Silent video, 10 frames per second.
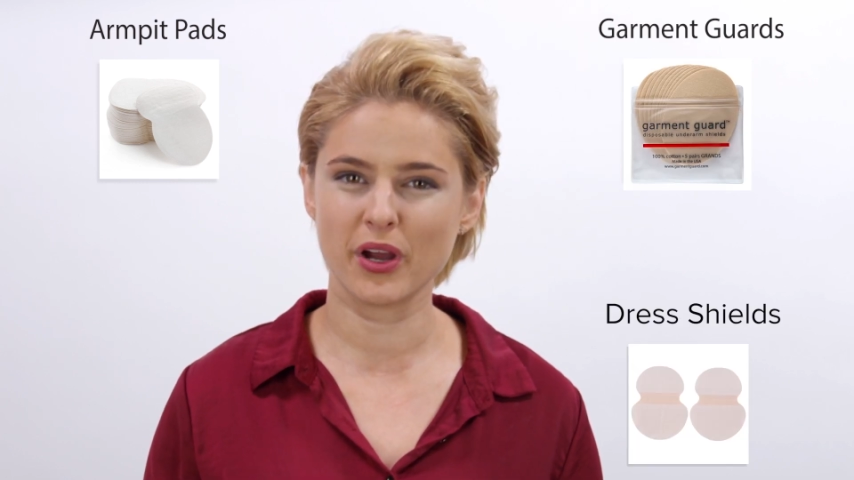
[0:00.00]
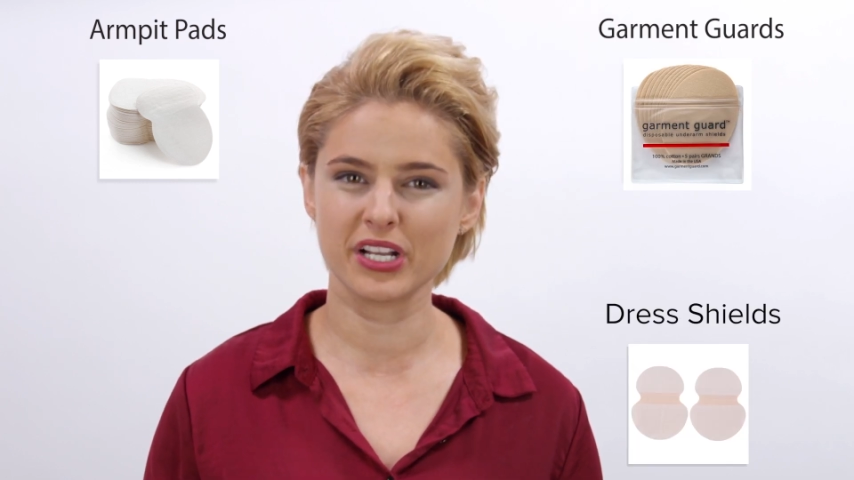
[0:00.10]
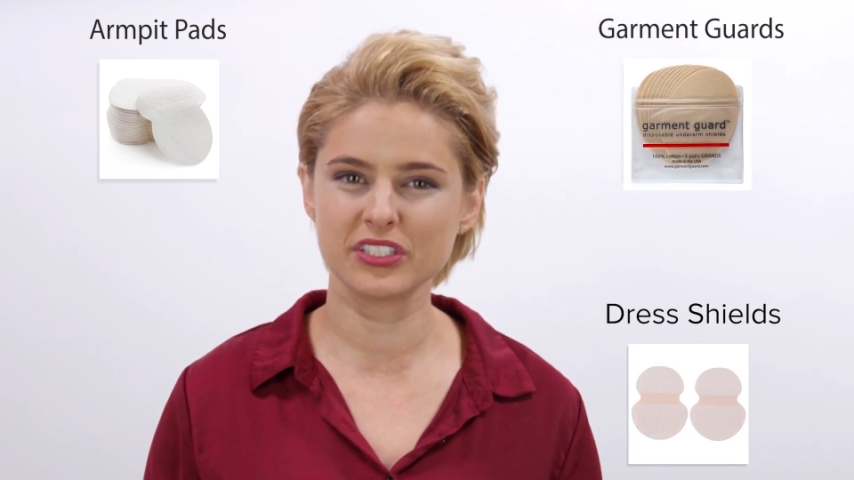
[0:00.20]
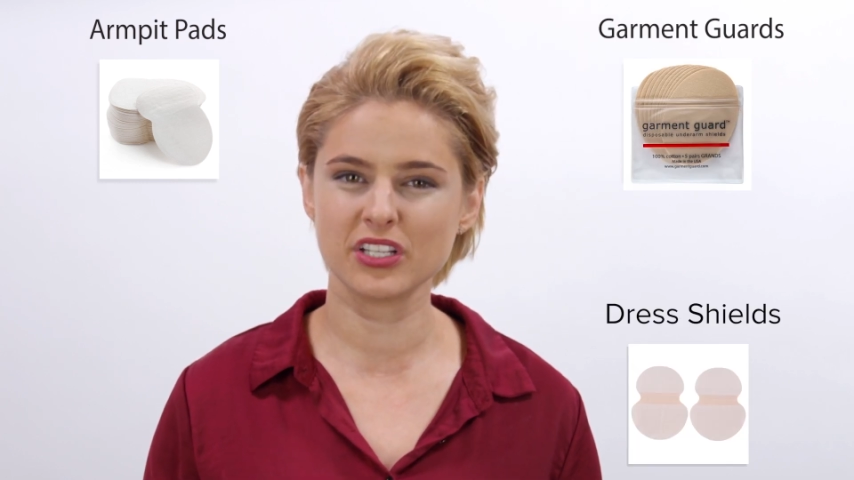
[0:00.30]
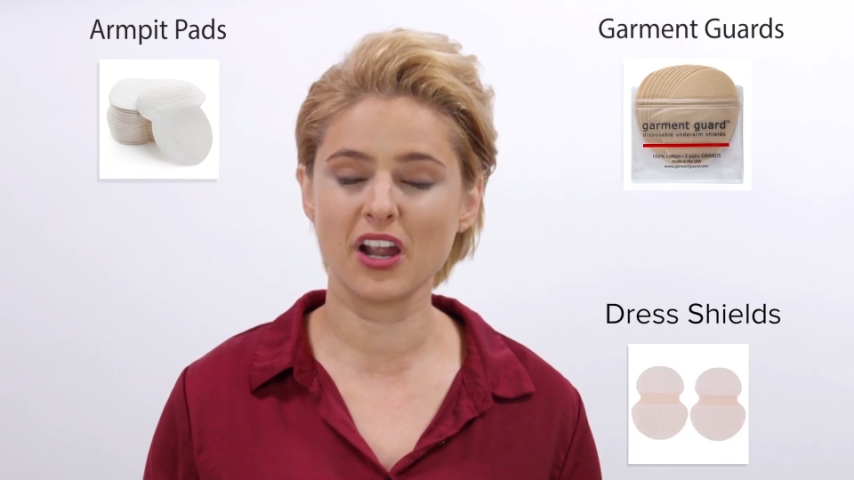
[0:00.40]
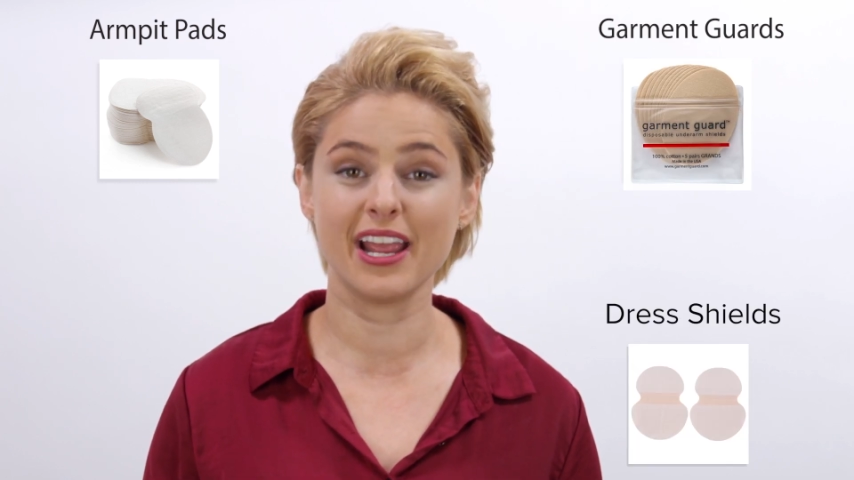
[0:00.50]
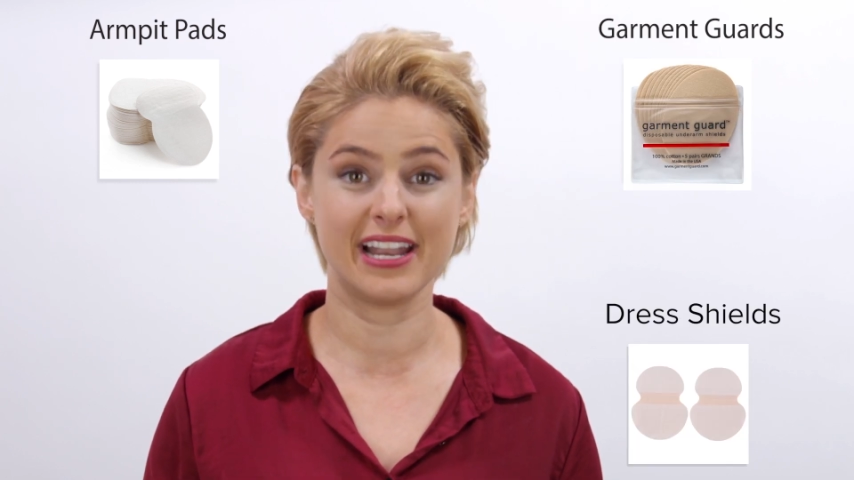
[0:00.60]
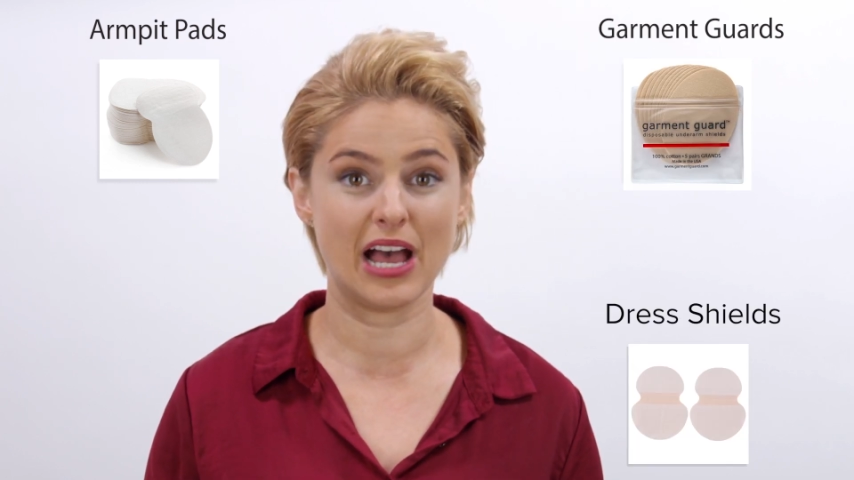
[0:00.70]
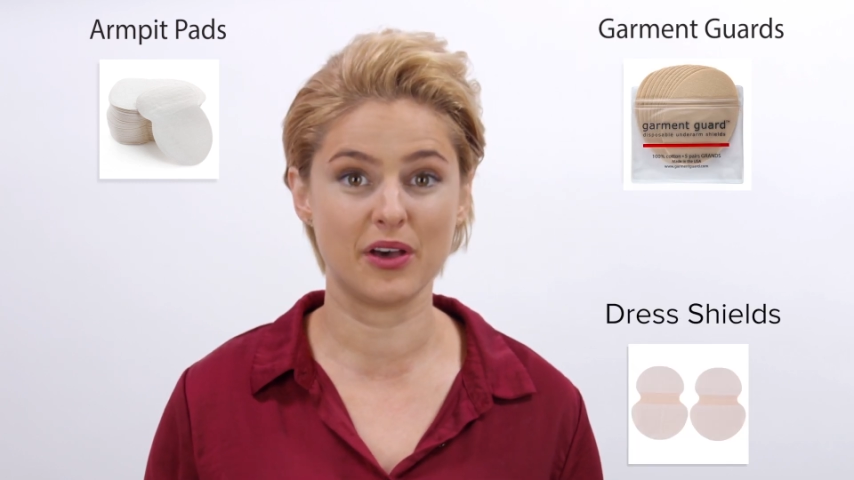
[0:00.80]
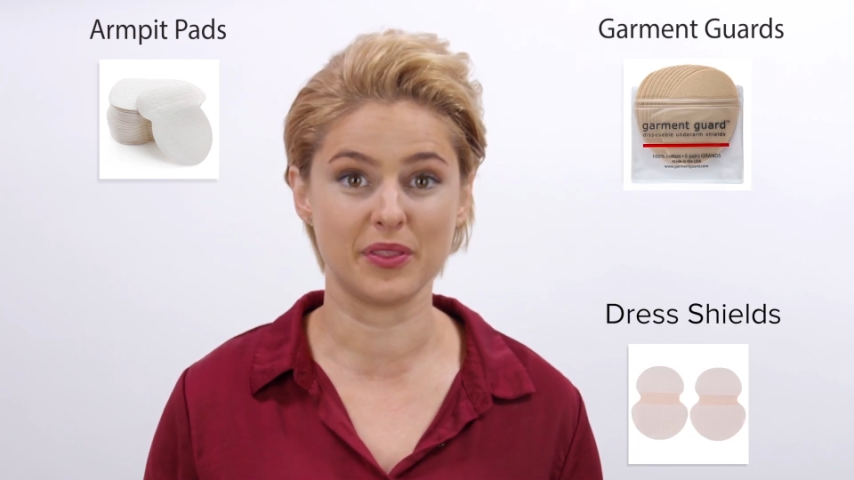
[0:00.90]
products are
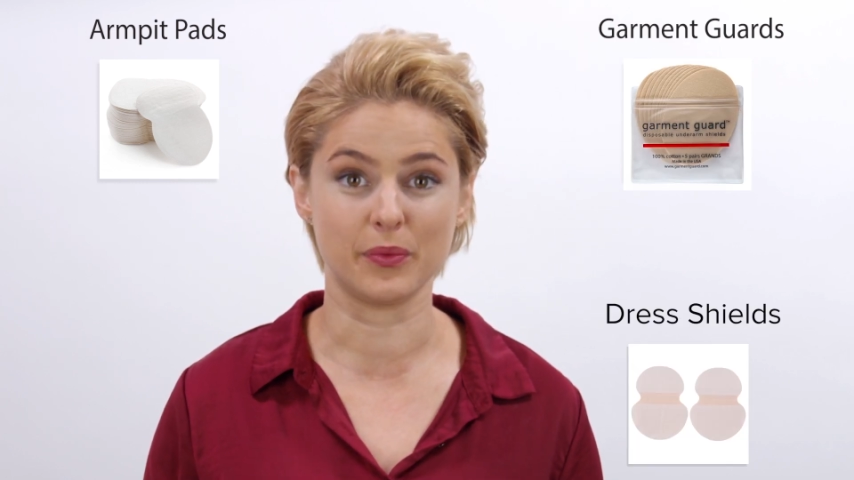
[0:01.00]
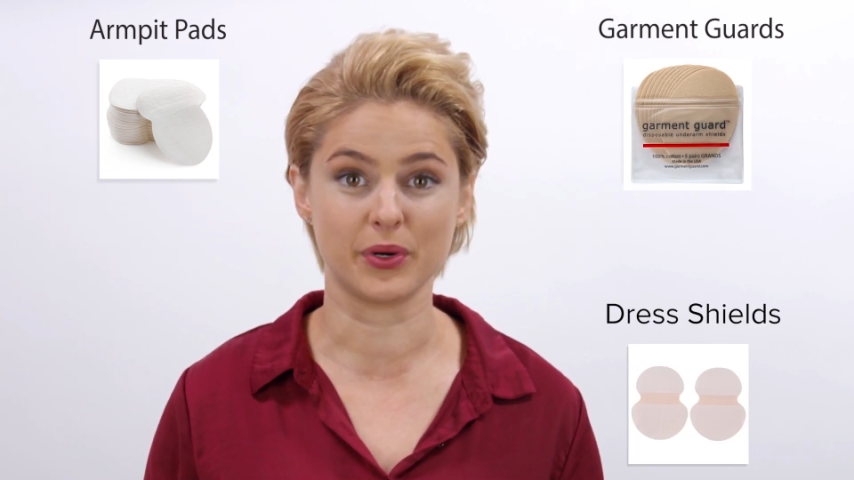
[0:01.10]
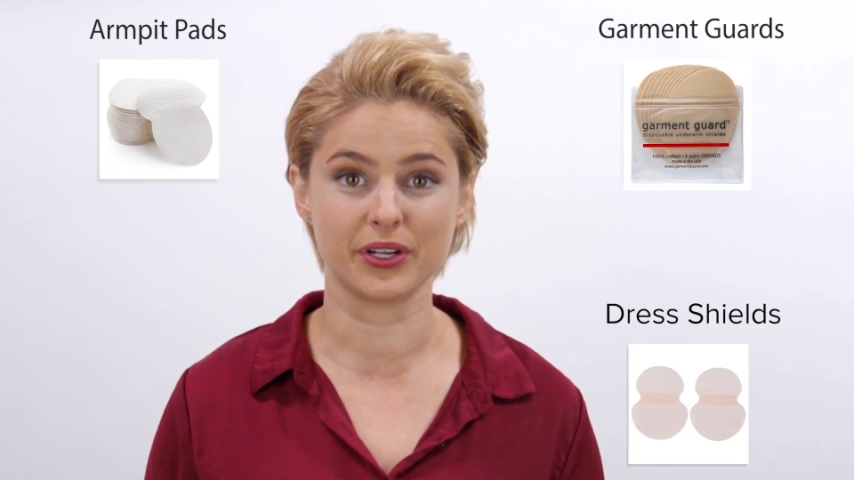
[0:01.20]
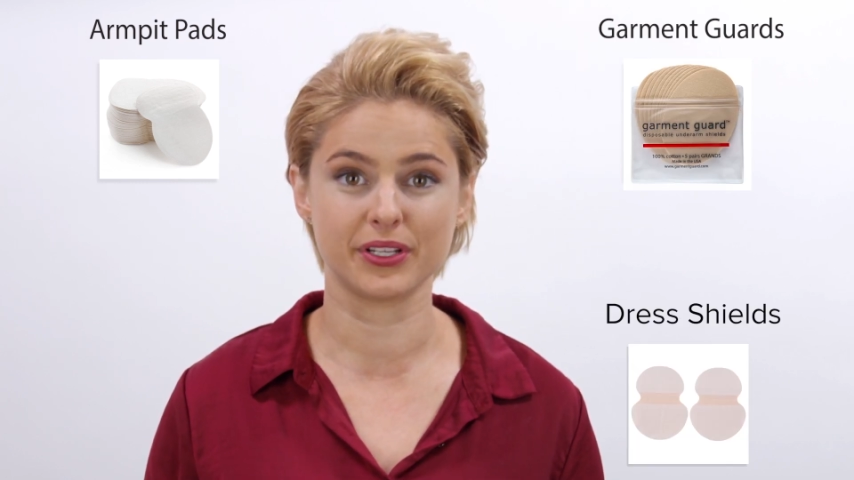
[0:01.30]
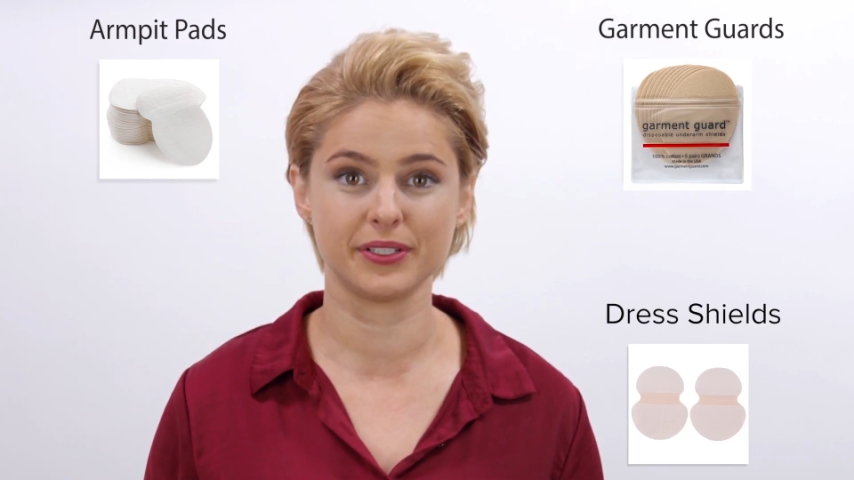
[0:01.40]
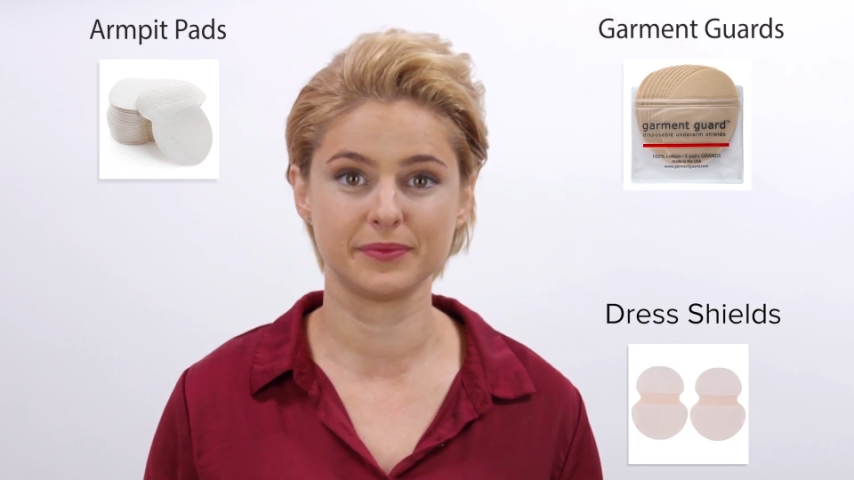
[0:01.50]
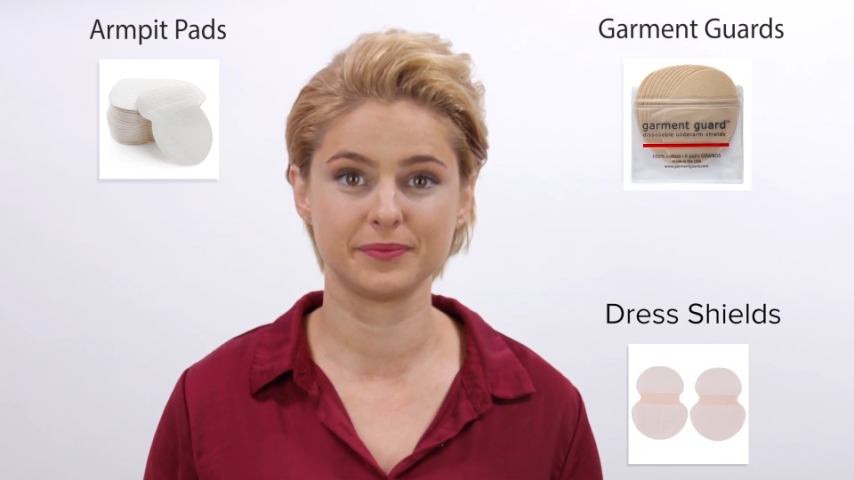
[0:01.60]
and how they work.